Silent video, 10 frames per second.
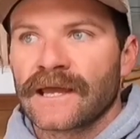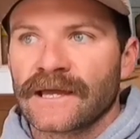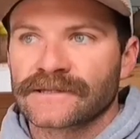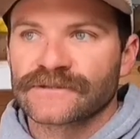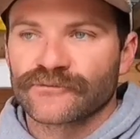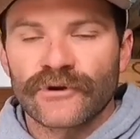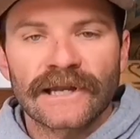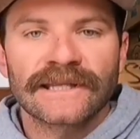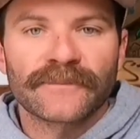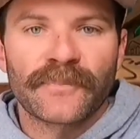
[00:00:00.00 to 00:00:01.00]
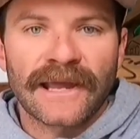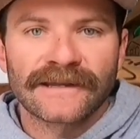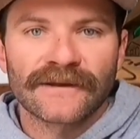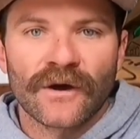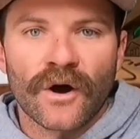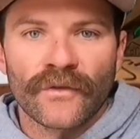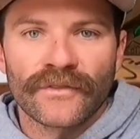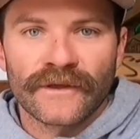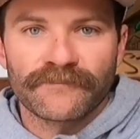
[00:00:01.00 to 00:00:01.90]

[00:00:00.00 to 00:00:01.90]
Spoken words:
it's really dependent on